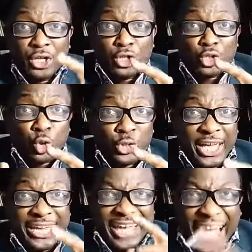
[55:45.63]
to
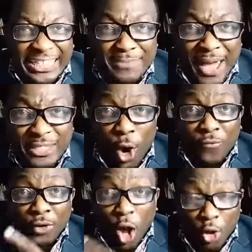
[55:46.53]
the enactment
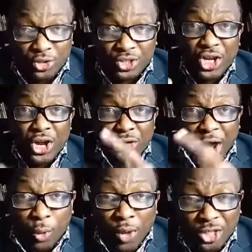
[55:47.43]
of laws,
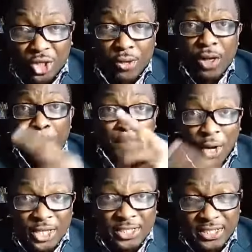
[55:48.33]
regulation,
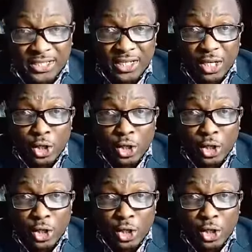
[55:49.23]
policies.